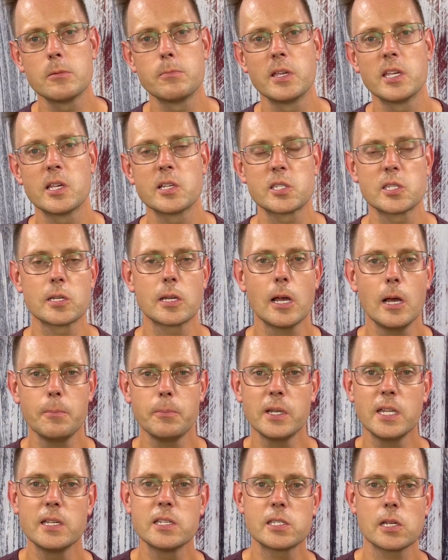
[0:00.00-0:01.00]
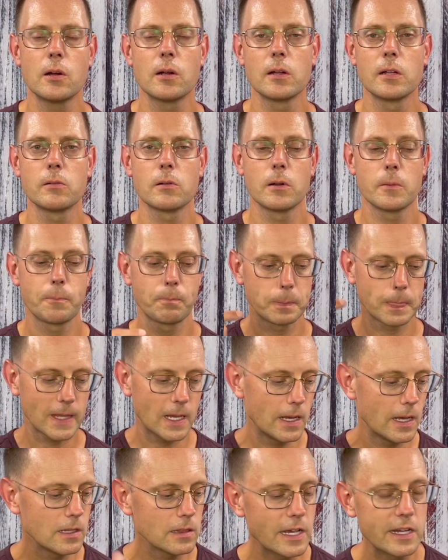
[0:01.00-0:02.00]
because the companies are,
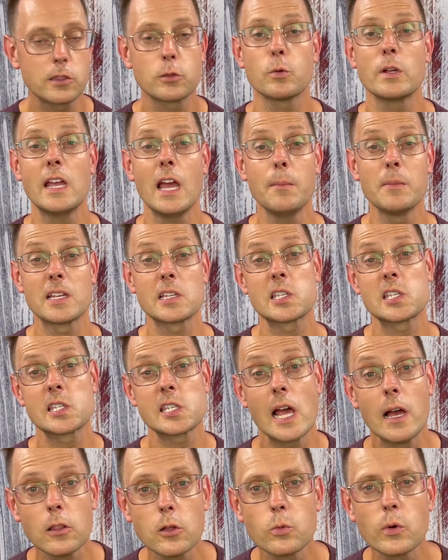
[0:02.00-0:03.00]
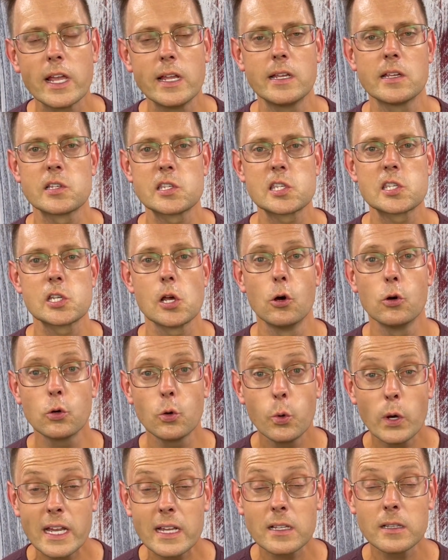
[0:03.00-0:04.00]
like 3M, accelerating so
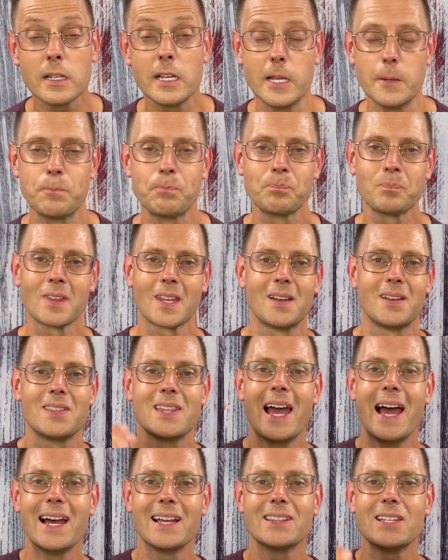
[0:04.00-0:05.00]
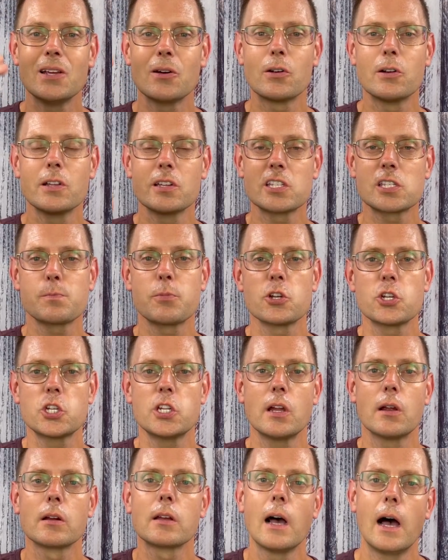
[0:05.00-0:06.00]
quickly that the earnings per
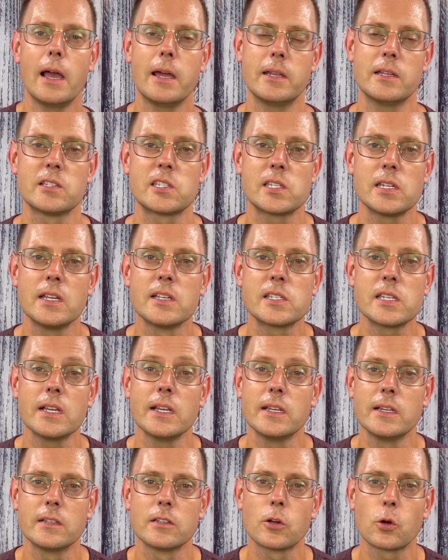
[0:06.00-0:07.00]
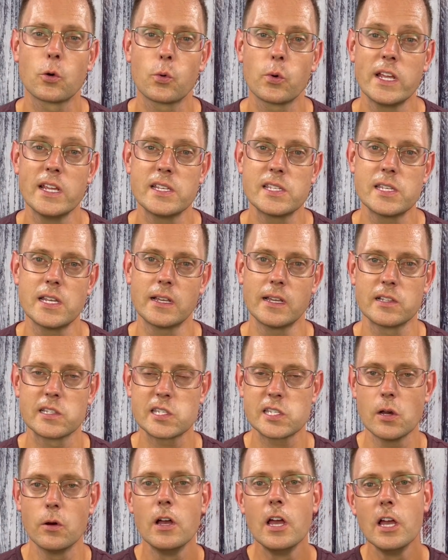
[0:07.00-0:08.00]
share guidance is increasing. And
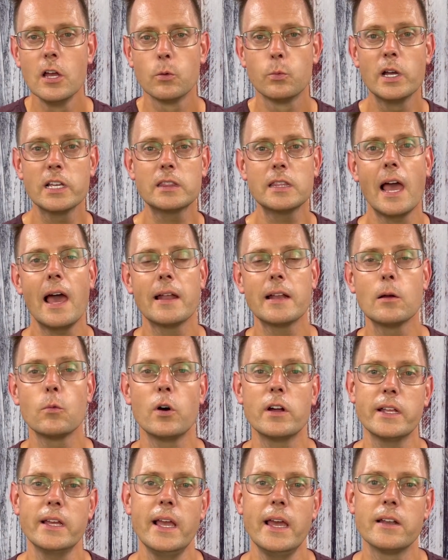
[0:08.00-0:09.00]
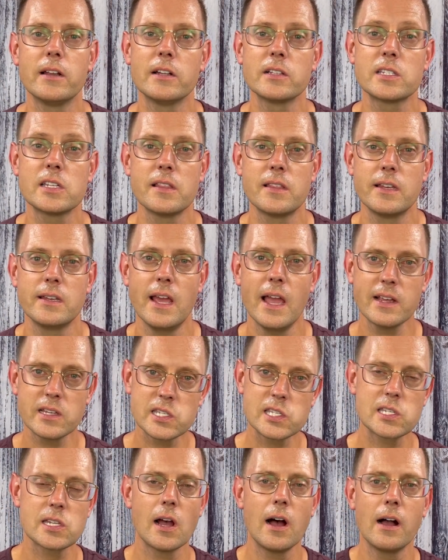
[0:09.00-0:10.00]
so with that, I want to head on to the next
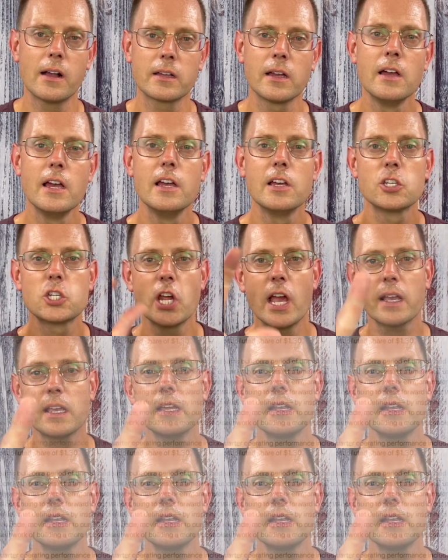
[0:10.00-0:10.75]
stock. Check it